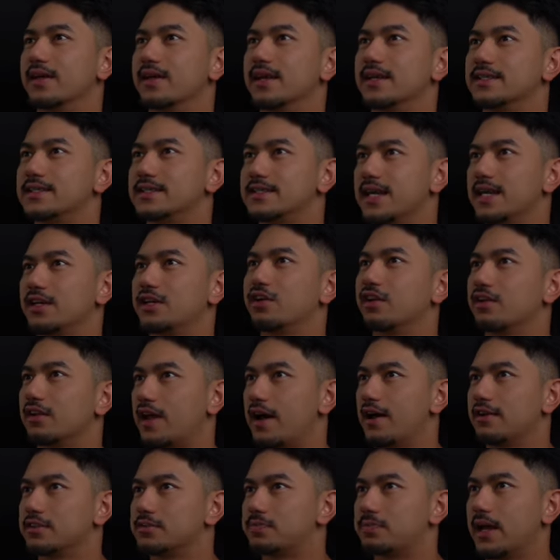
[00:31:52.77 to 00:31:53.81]
extend your
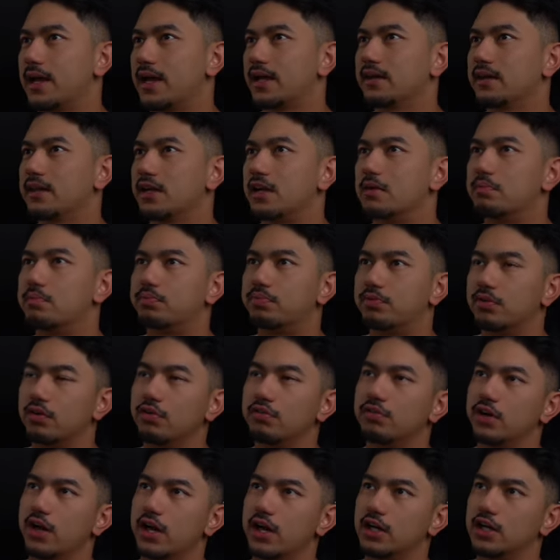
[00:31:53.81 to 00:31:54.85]
lifespan,
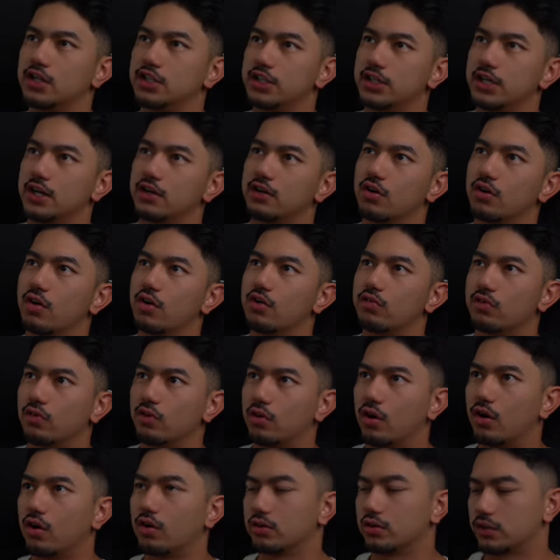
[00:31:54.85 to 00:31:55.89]
improve your energy, and
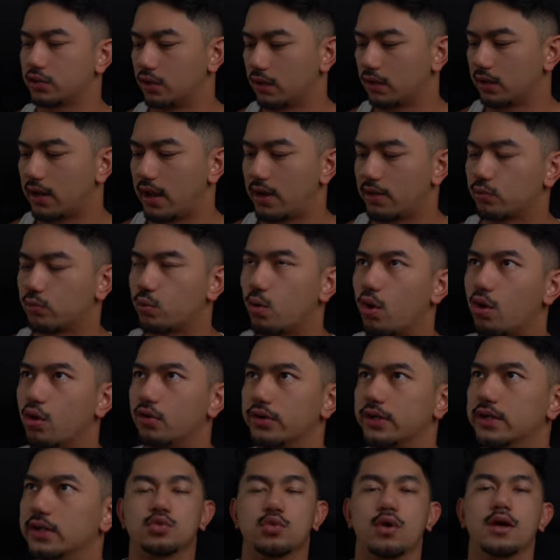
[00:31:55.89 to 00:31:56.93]
overall your life
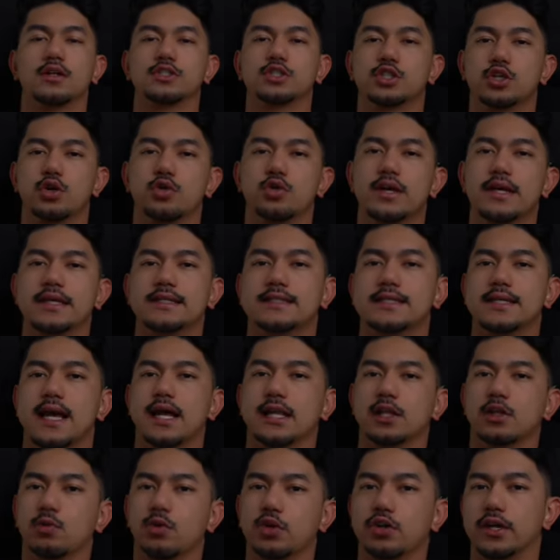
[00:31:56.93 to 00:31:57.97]
quality. So, I'll show you
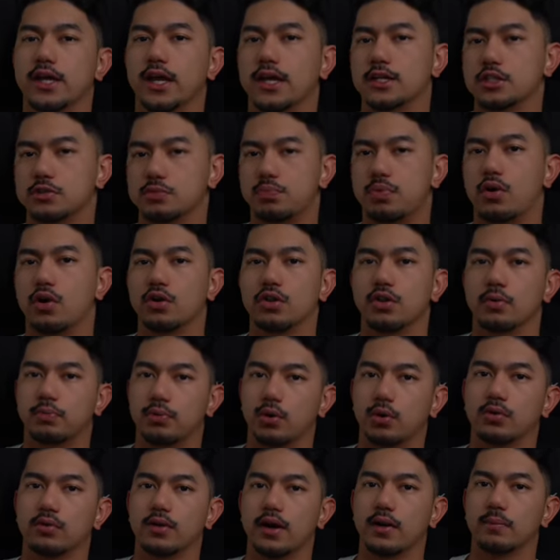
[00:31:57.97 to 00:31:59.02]
exactly what you get as part of the
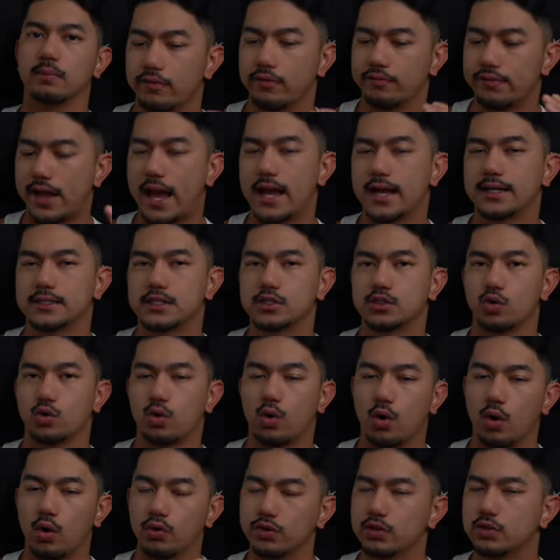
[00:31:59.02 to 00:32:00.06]
program. You'll have access
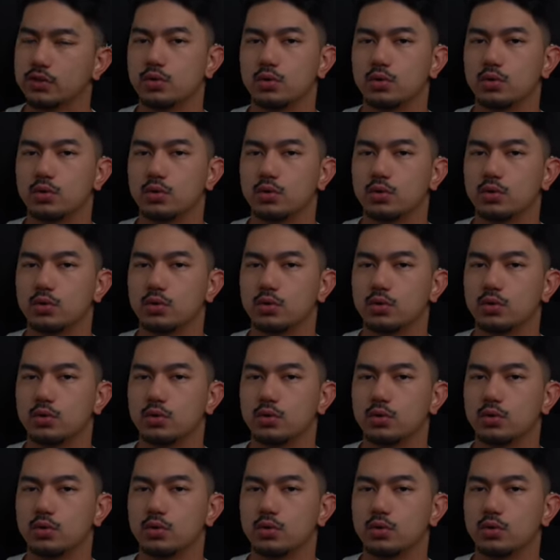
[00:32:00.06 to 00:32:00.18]
to all